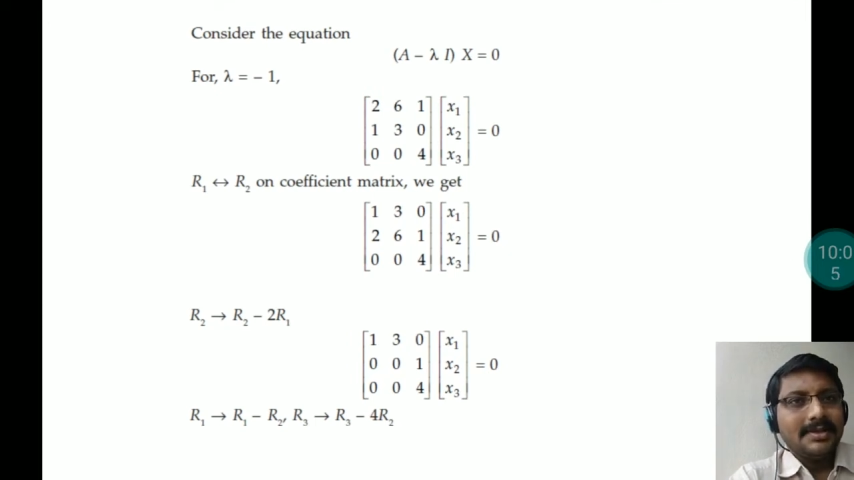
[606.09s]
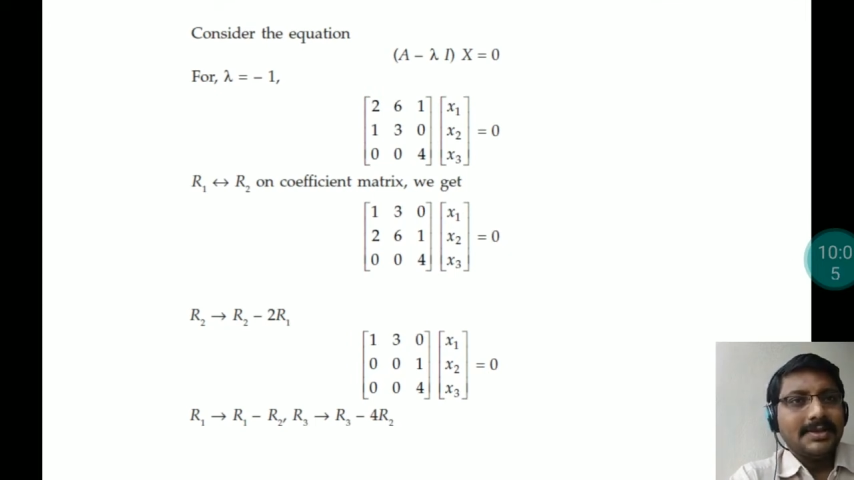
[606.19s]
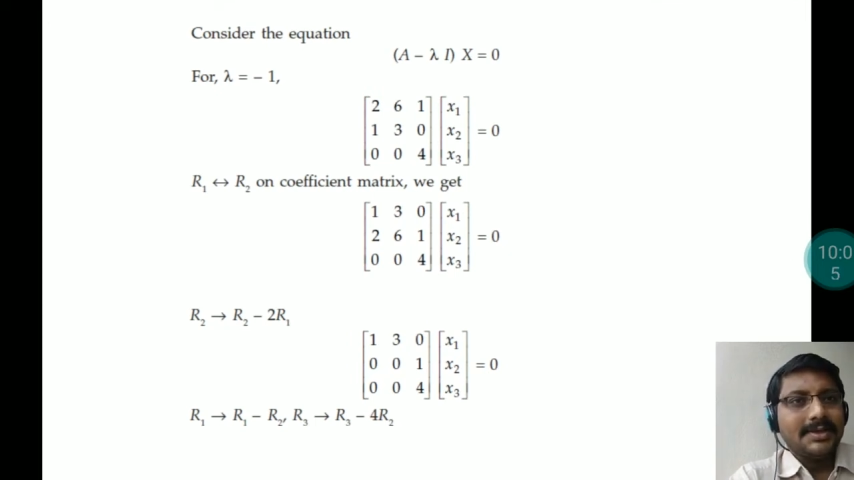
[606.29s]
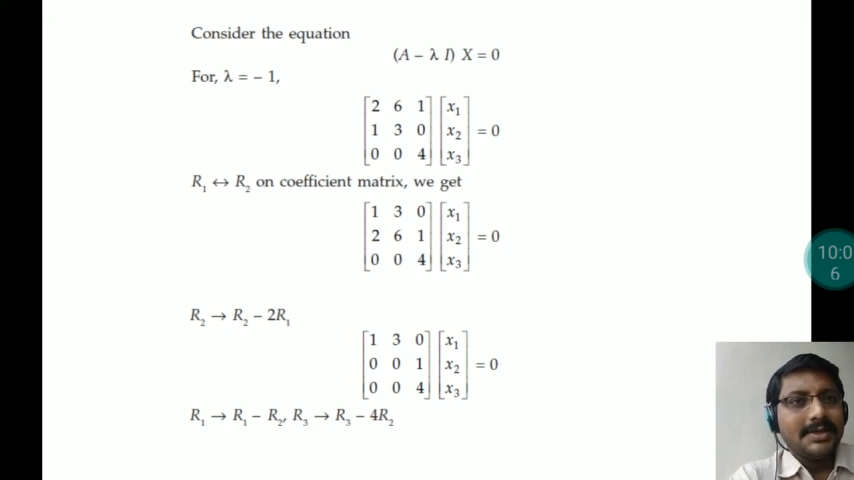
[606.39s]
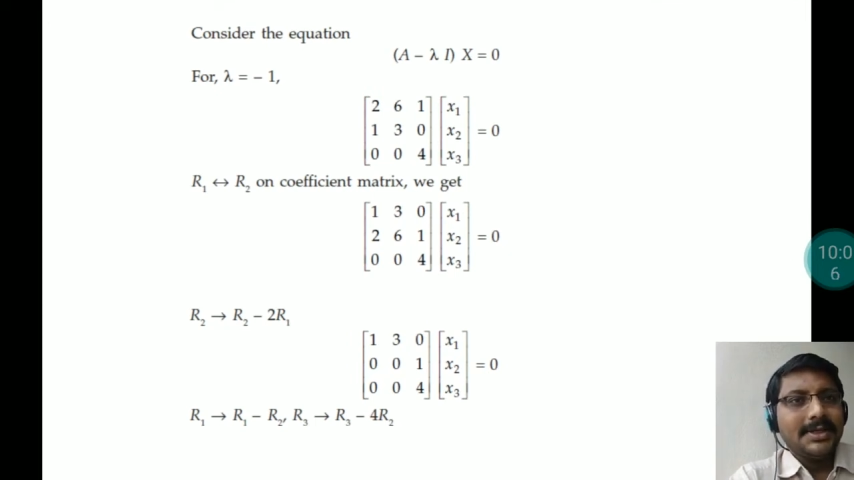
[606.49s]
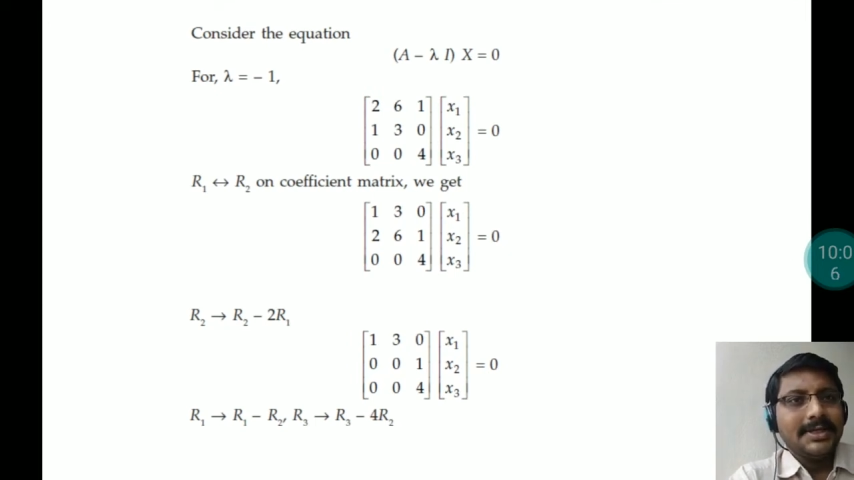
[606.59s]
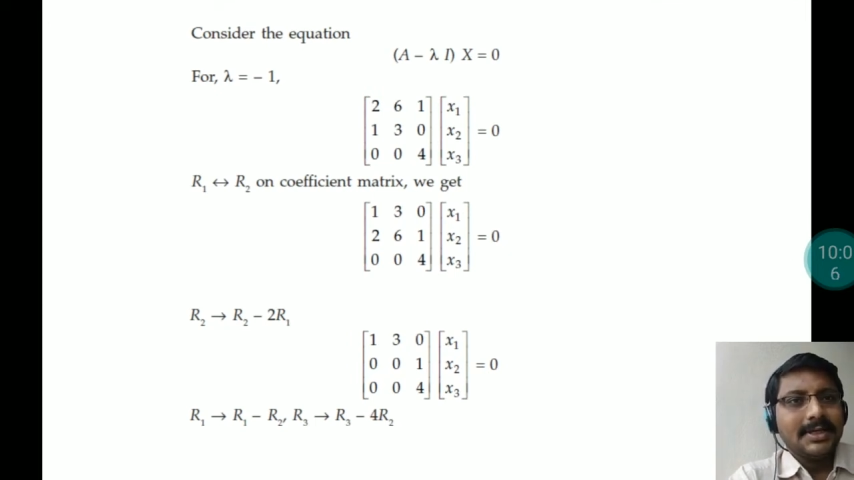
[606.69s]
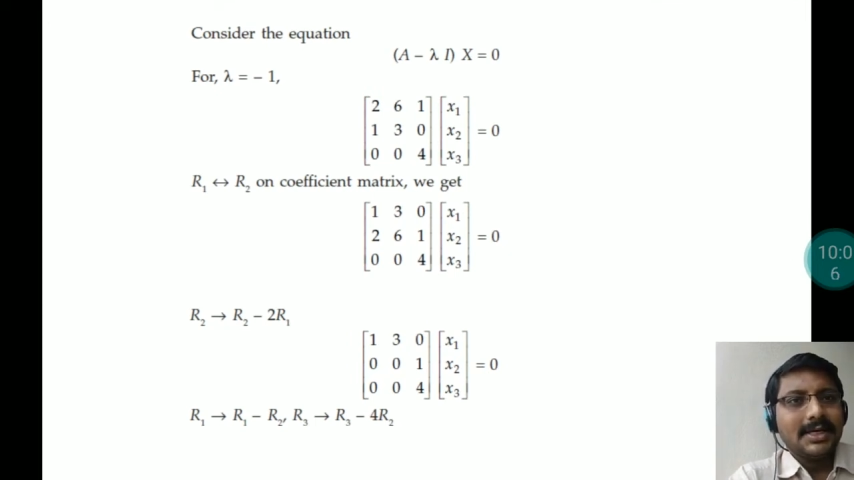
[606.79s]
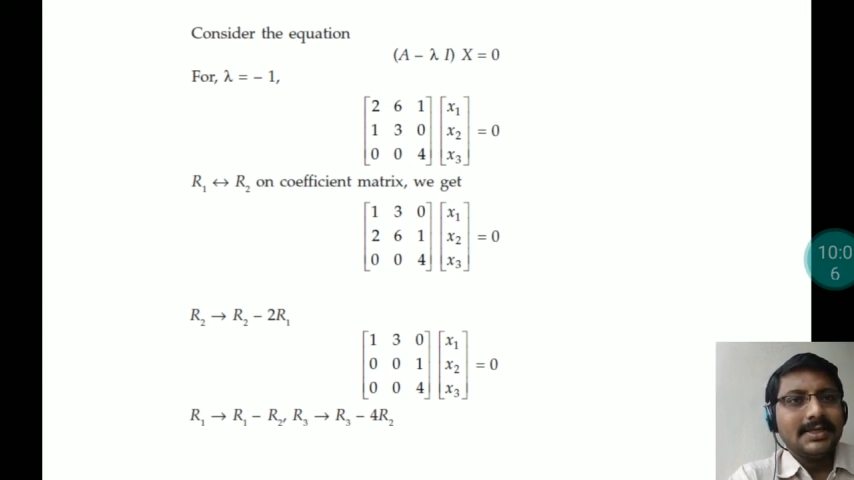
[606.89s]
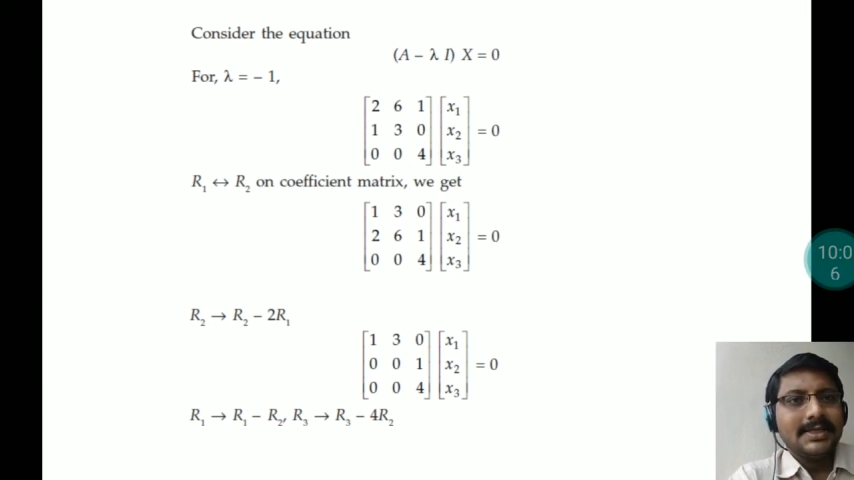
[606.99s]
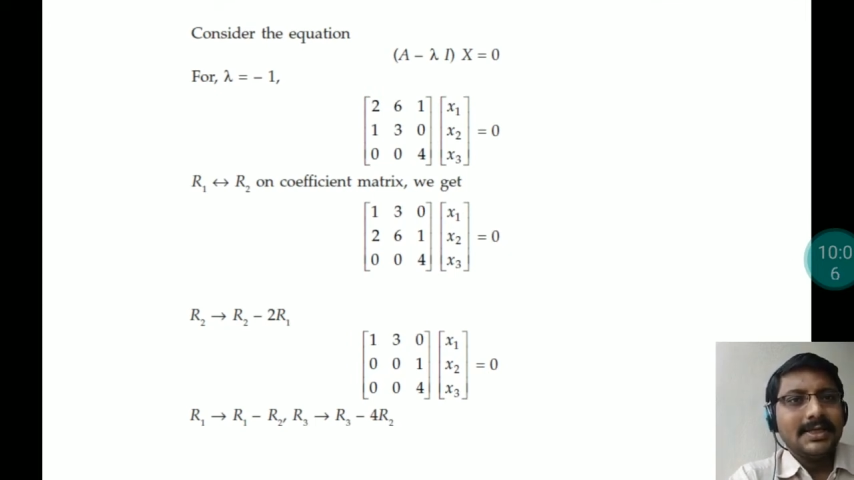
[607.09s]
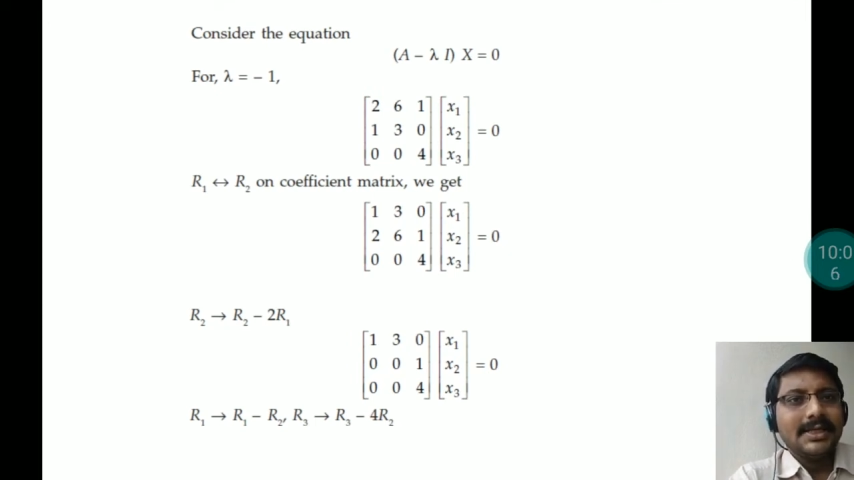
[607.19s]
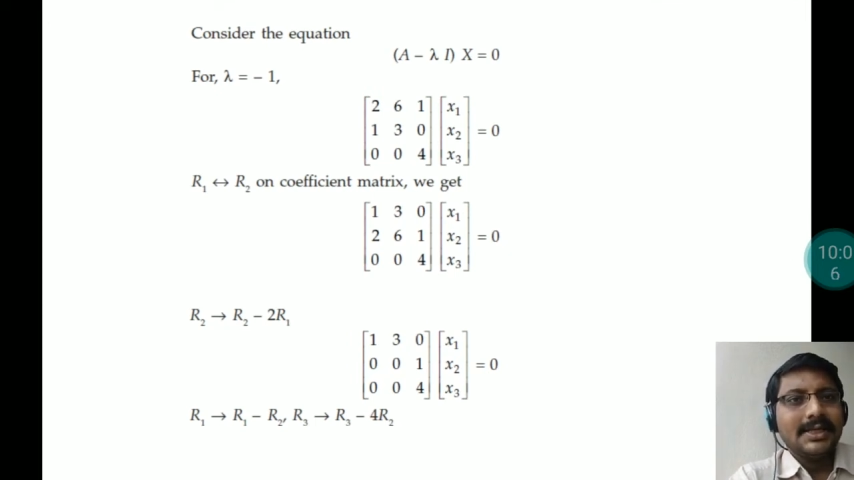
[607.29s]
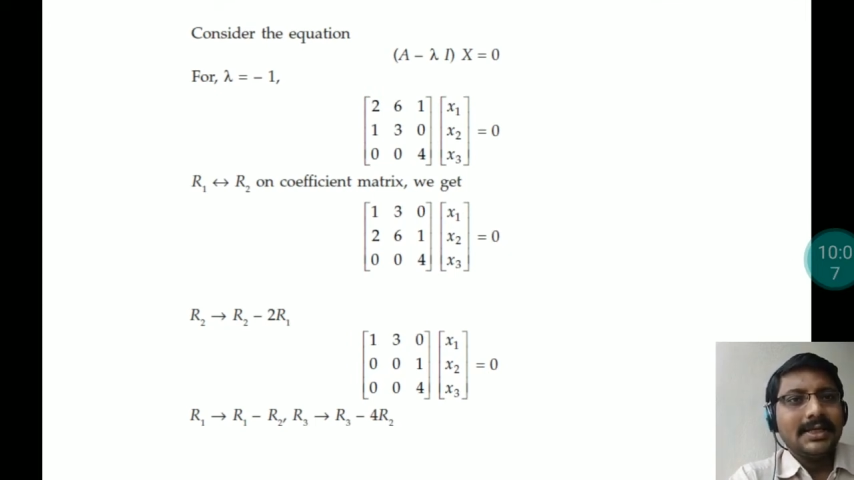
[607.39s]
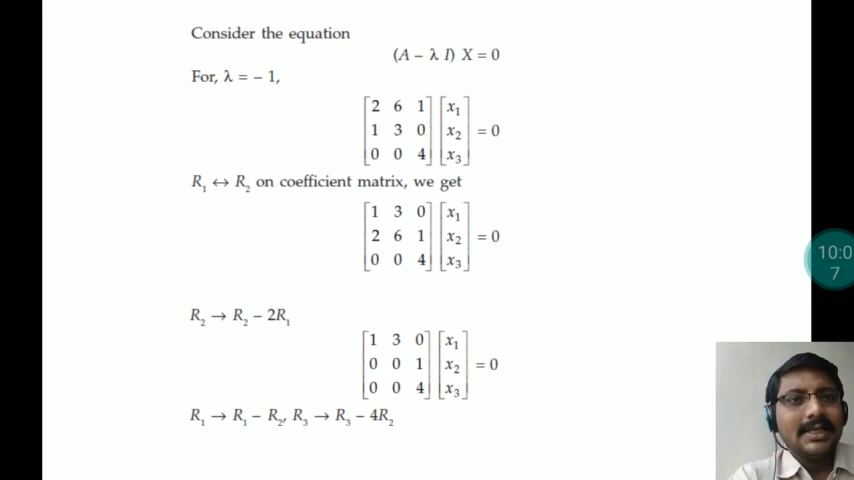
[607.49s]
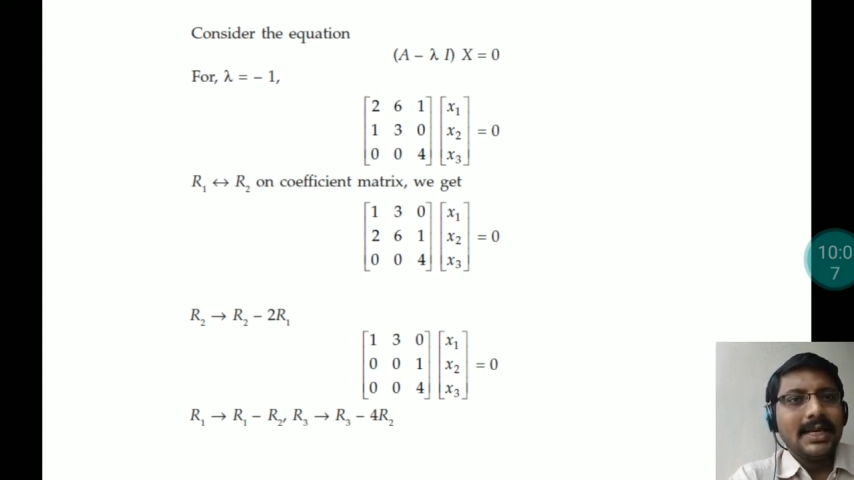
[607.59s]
So here considering